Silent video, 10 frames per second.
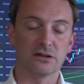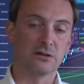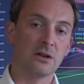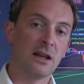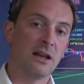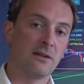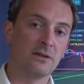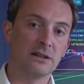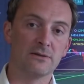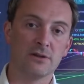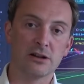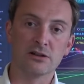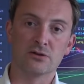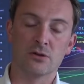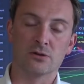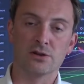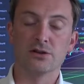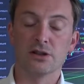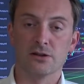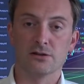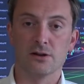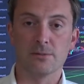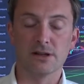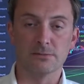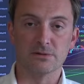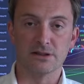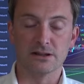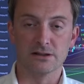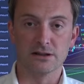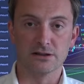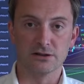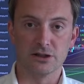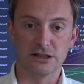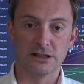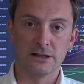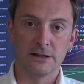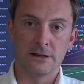So Visa very strong, and the shares are up 8% in early trade.